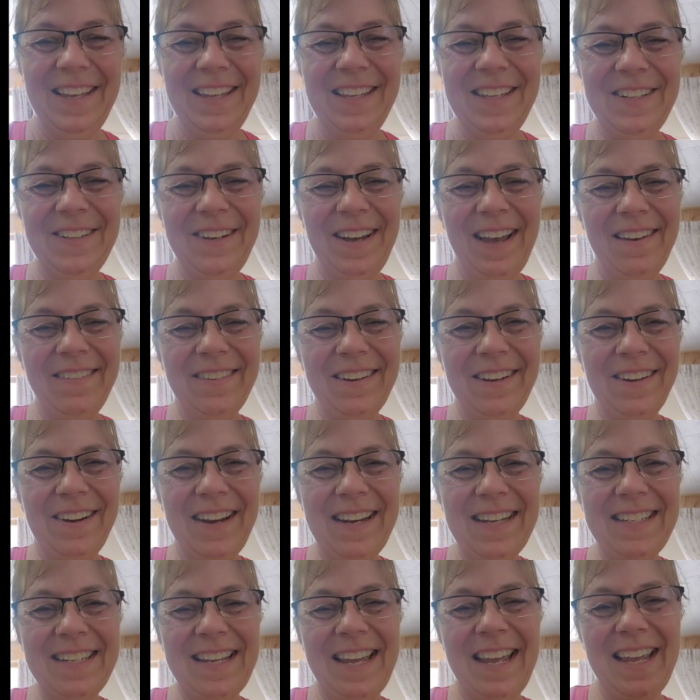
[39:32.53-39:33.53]
You have a
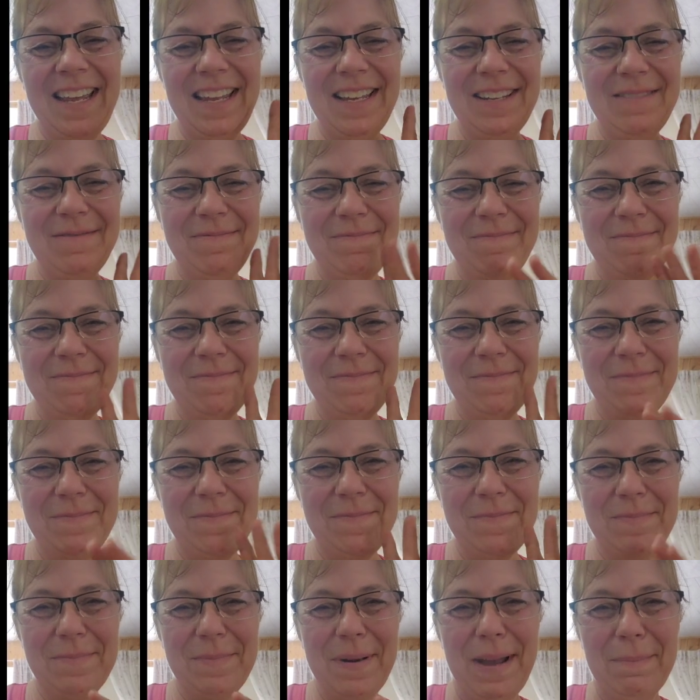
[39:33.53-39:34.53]
great day.
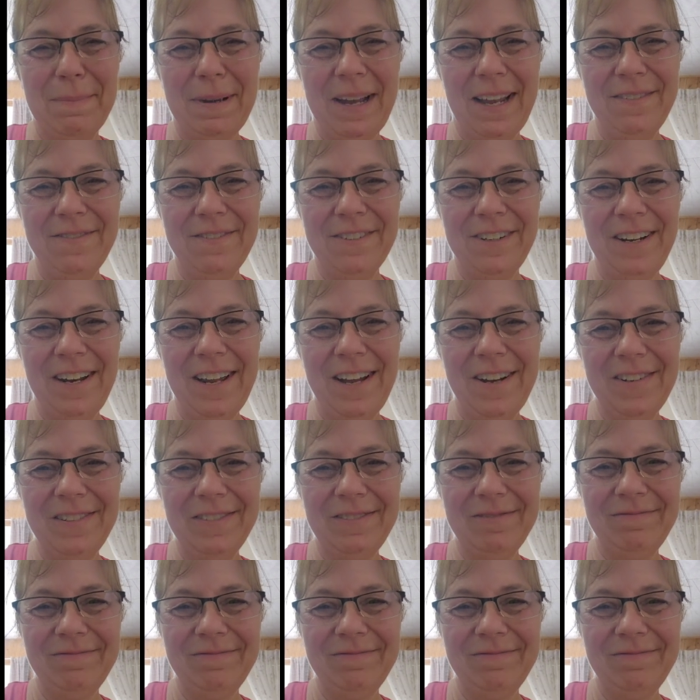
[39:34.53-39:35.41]
Bye-bye for now.